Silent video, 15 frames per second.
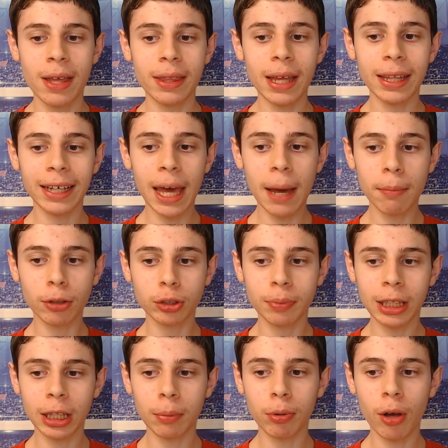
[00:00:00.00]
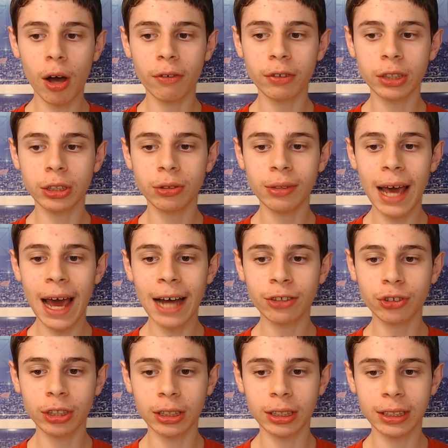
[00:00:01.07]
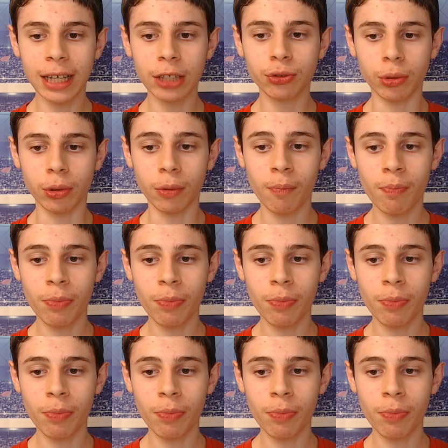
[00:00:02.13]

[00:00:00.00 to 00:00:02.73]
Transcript: then the Gamblers make the playoffs due to aggregate schedule.